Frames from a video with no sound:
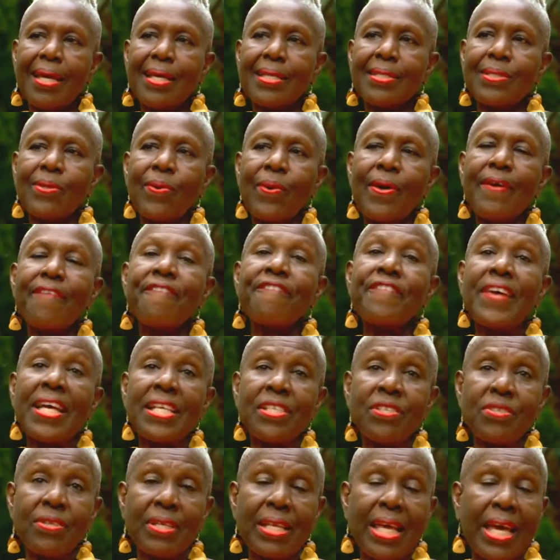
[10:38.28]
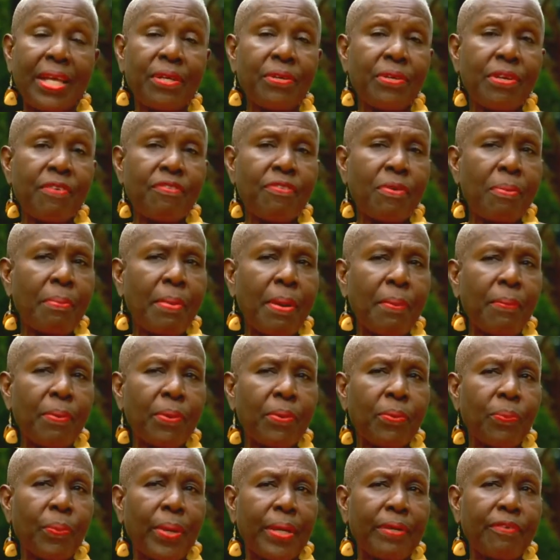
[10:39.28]
So eventually, I don't know if you
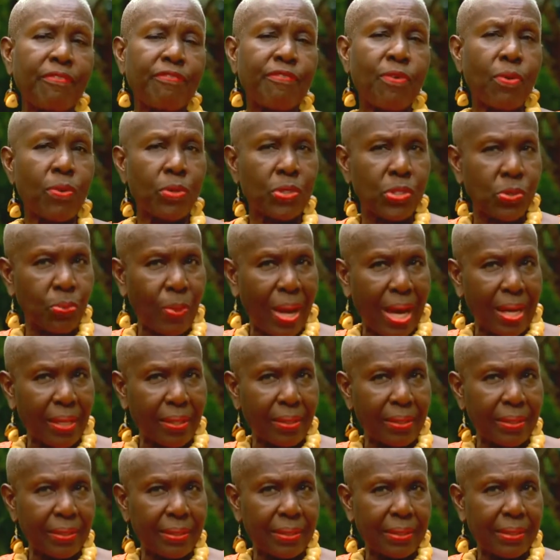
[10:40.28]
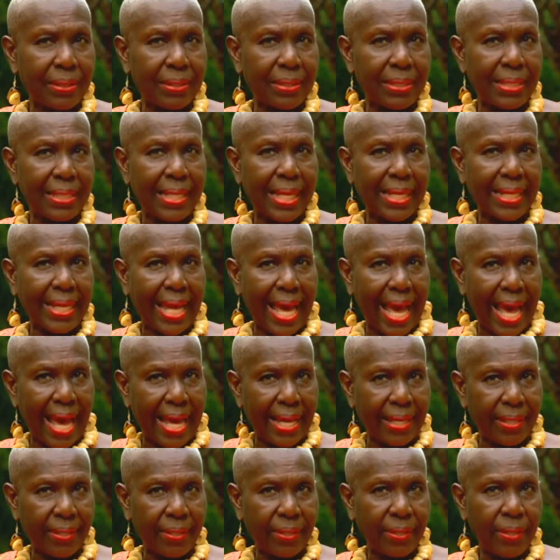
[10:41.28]
remembered when Volkswagen did an
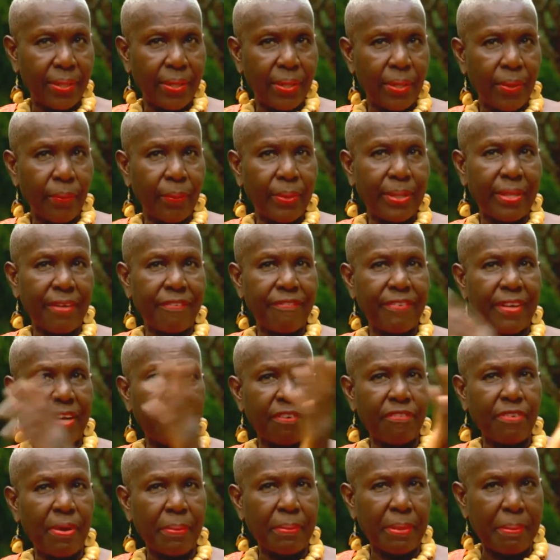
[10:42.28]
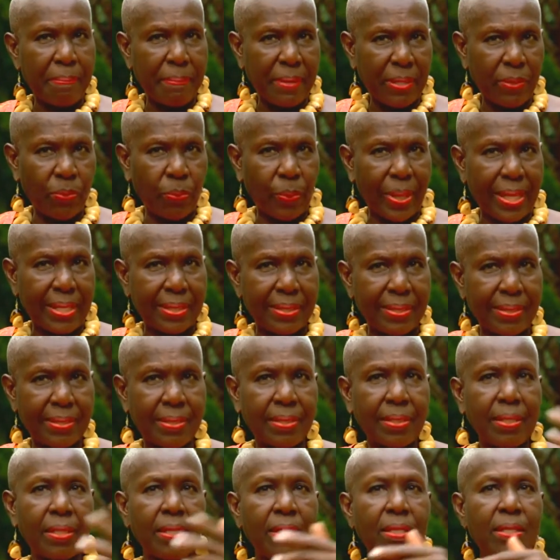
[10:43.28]
ad with a fellow from the
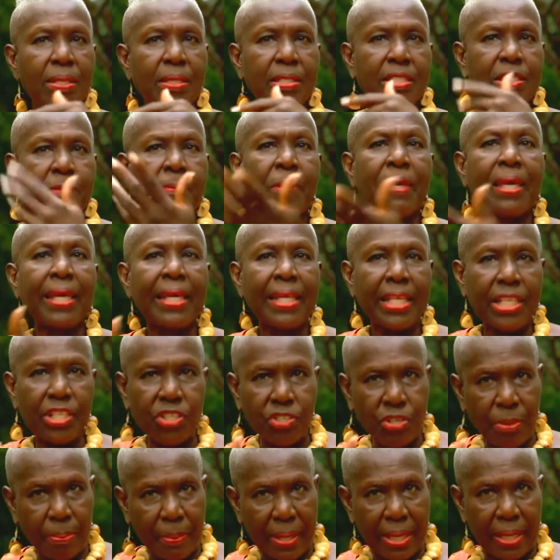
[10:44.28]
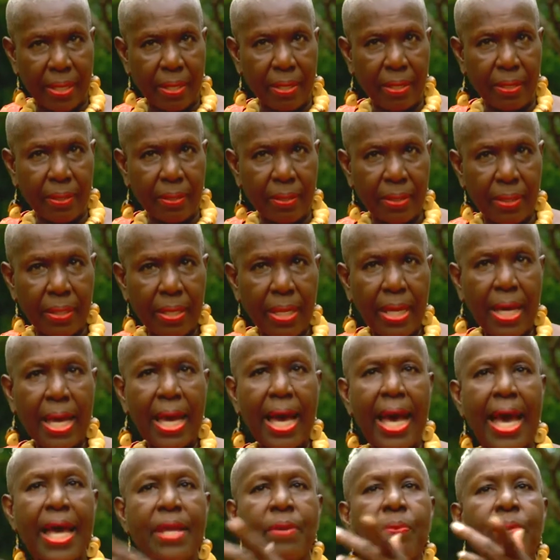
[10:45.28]
Midwest speaking in Jamaican,
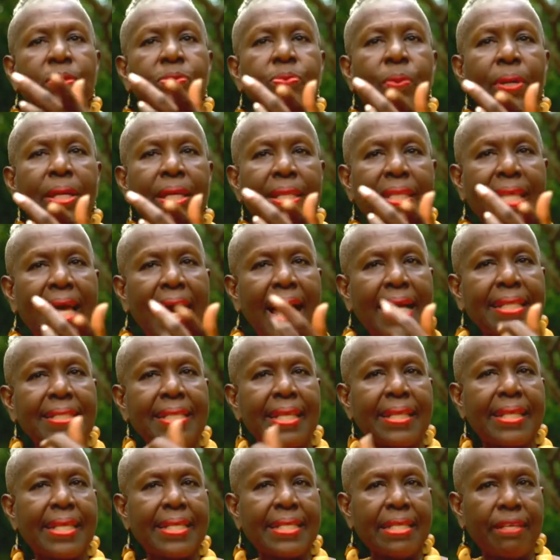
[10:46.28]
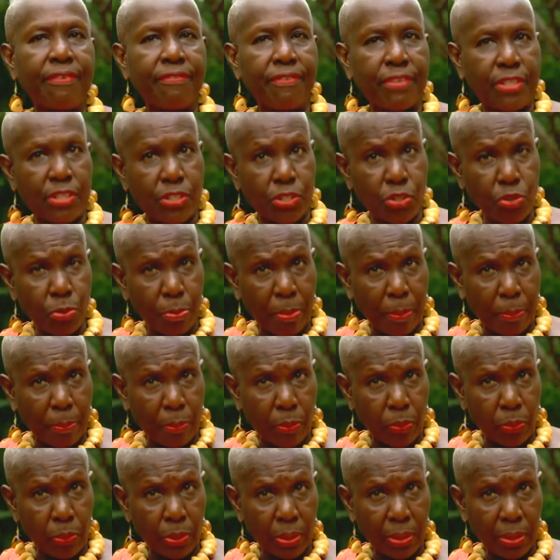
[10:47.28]
and it was one of the ads that they did for the Super
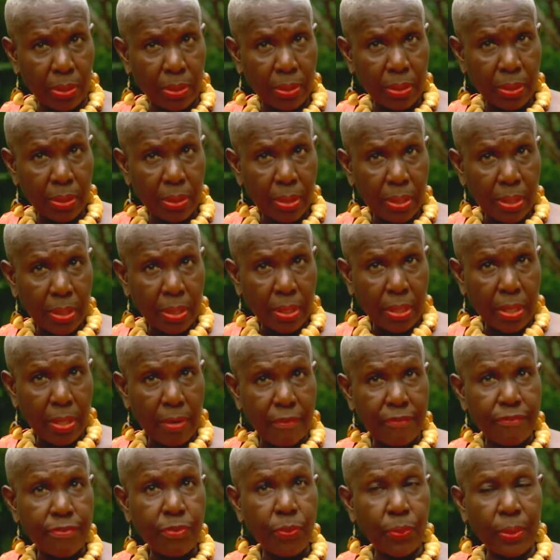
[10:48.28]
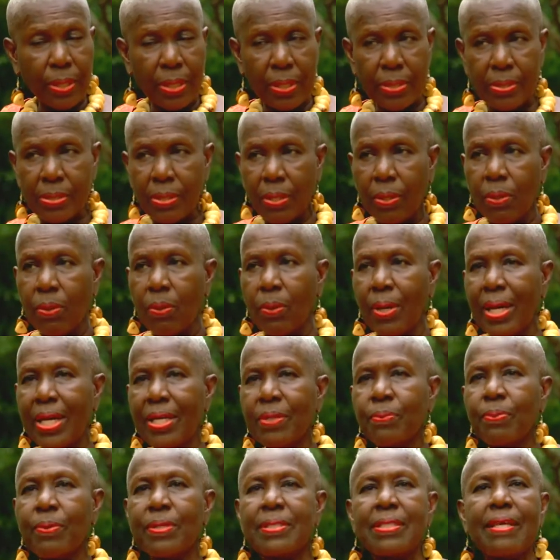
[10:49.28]
Bowl a few years ago.
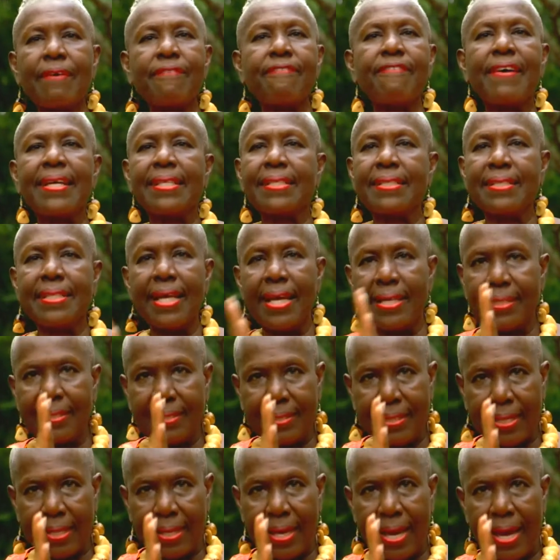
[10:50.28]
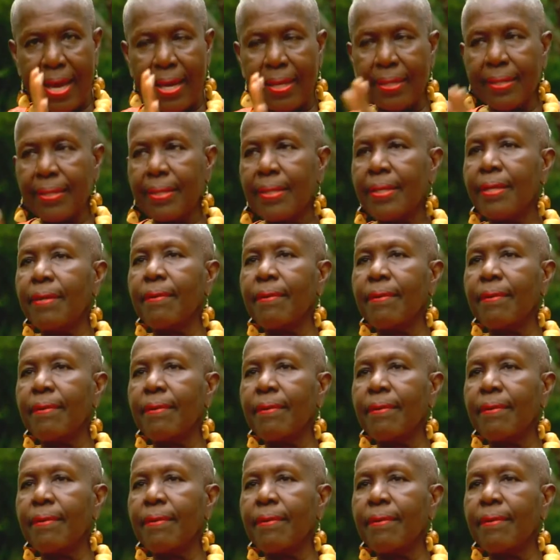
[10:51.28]
It was a fantastic ad.